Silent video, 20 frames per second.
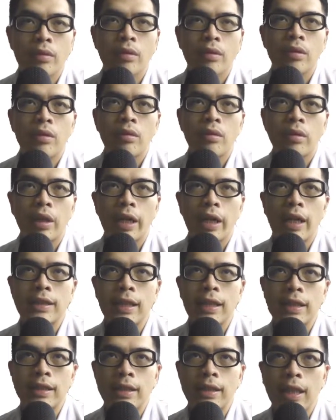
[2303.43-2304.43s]
Okay,
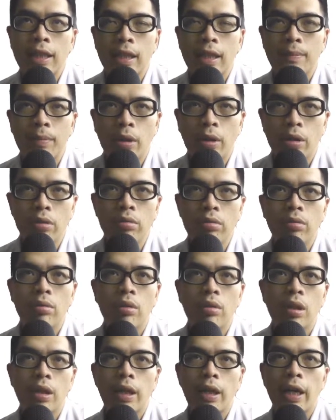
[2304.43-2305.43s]
sustainable,
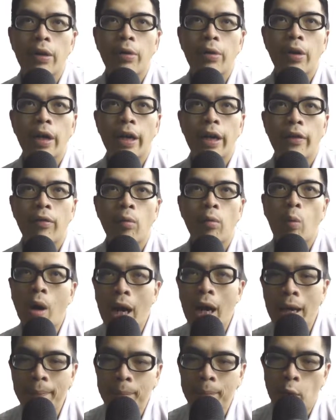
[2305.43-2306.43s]
okay, will have
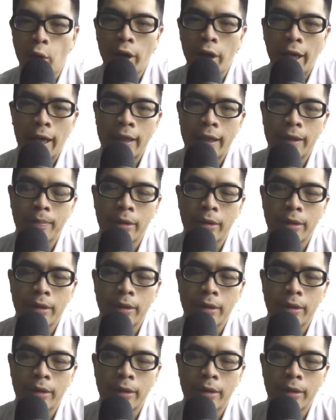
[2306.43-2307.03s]
one more element.